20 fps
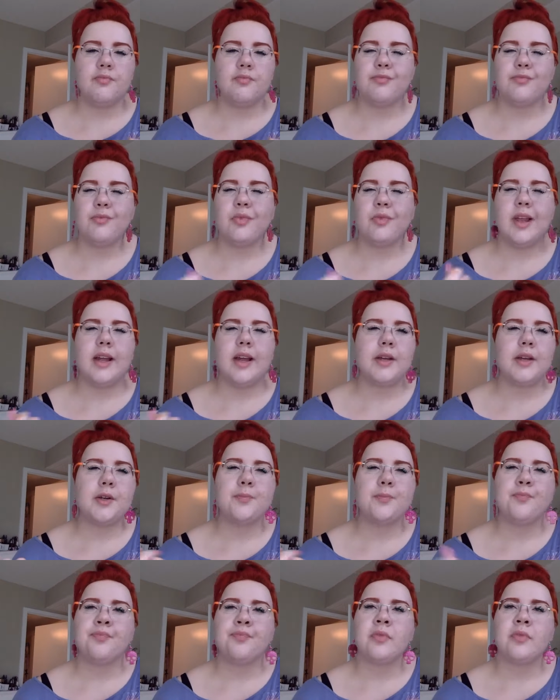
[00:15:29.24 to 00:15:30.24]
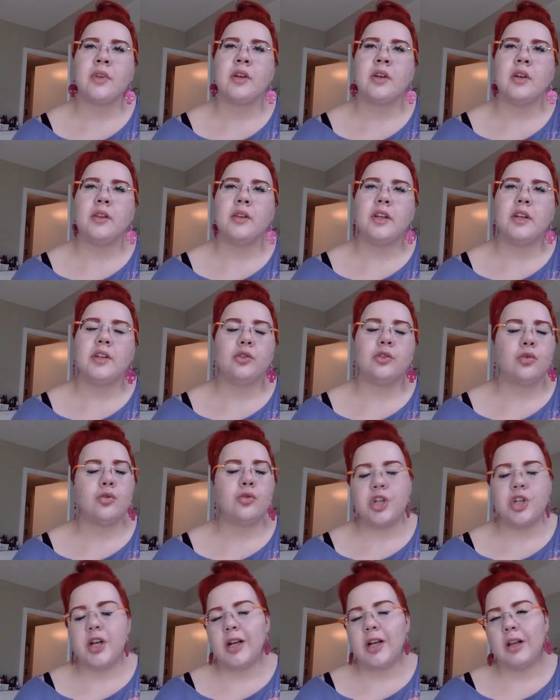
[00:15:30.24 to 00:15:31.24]
like the
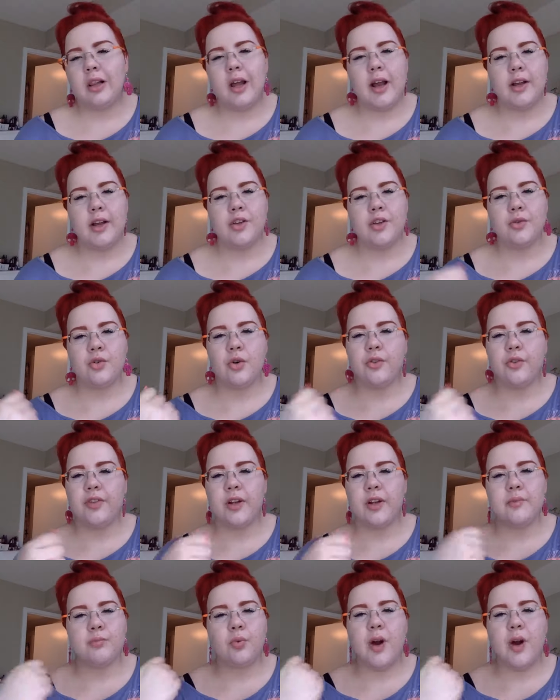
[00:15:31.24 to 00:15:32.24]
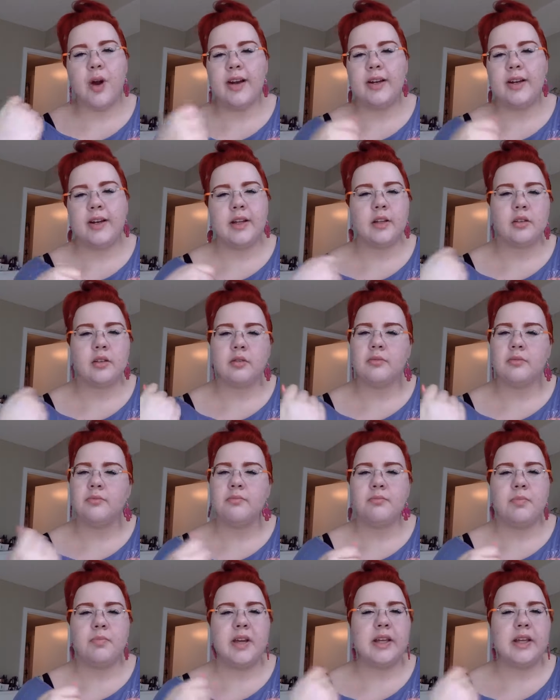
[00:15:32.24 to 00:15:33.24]
touche éclat, you know, that brightening
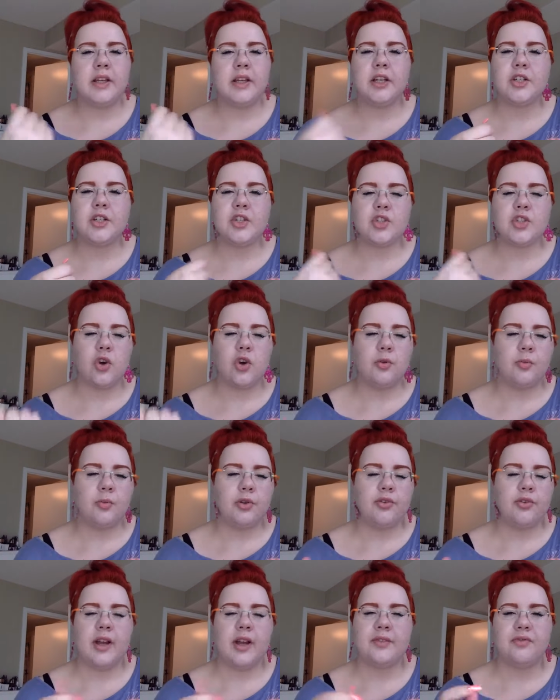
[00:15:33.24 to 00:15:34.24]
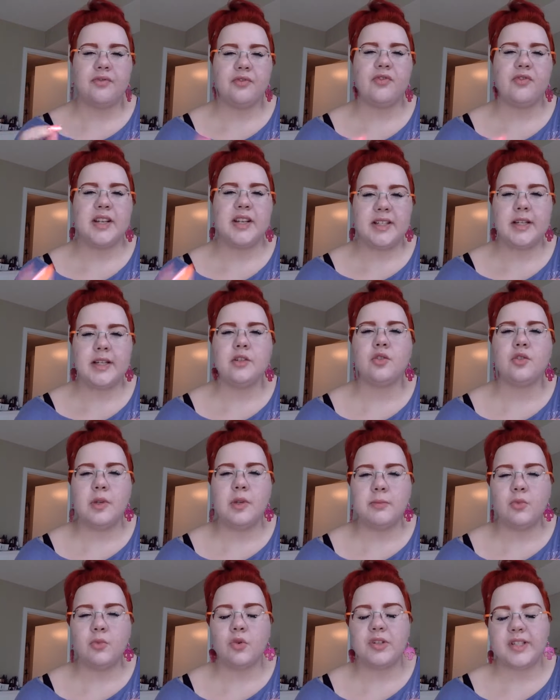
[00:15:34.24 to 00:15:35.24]
pinkish salmon, that they tend to be
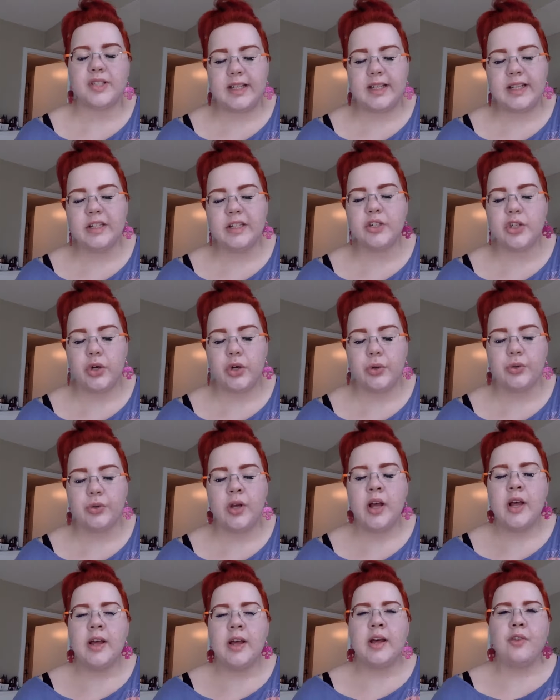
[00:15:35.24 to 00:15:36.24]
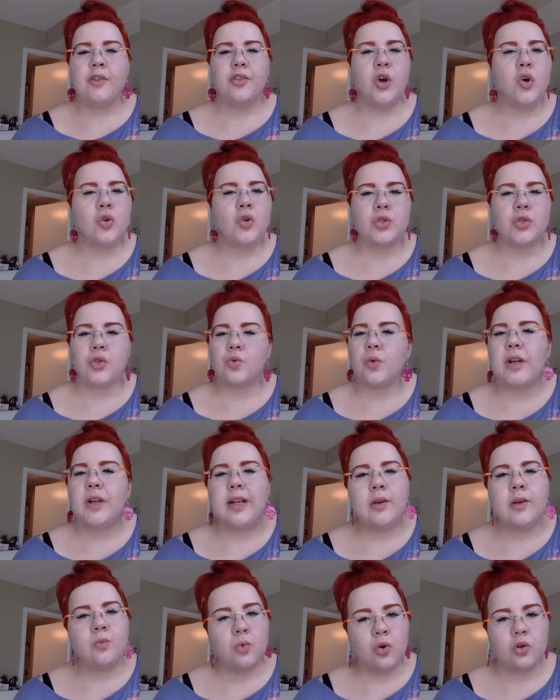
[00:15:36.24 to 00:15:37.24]
more skin toned, those
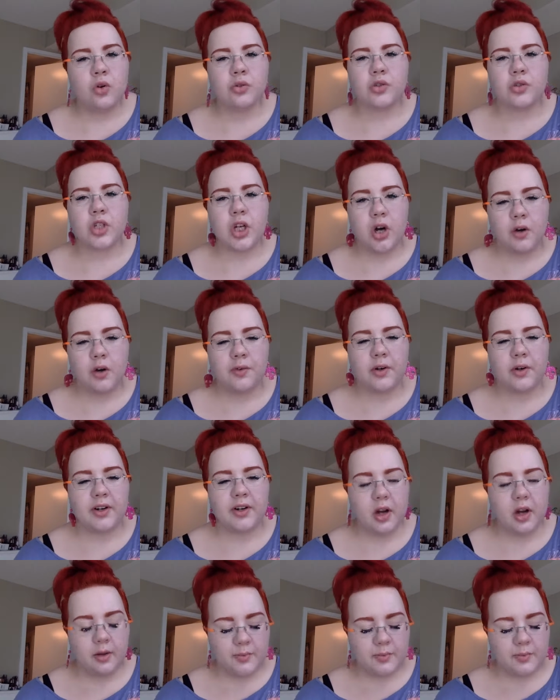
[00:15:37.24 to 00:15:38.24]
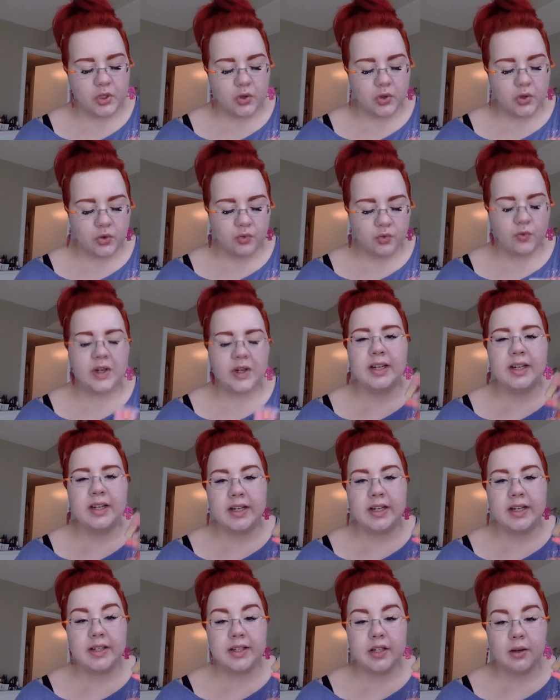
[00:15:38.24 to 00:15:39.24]
really won't cover it up. So you really
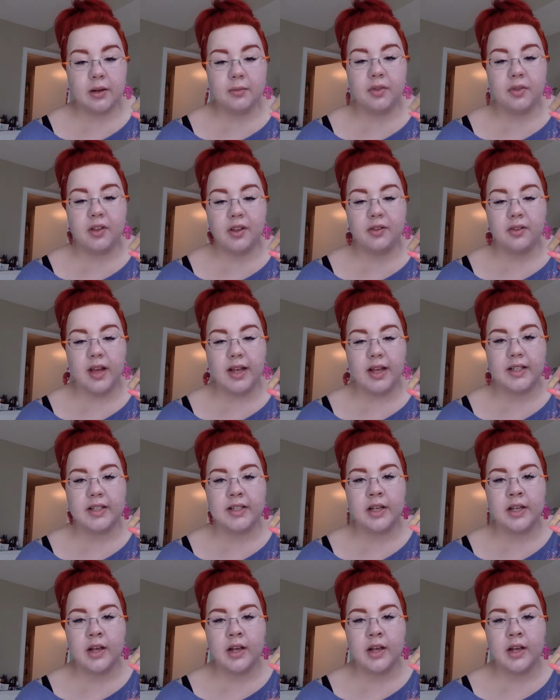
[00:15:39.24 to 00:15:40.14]
need something that's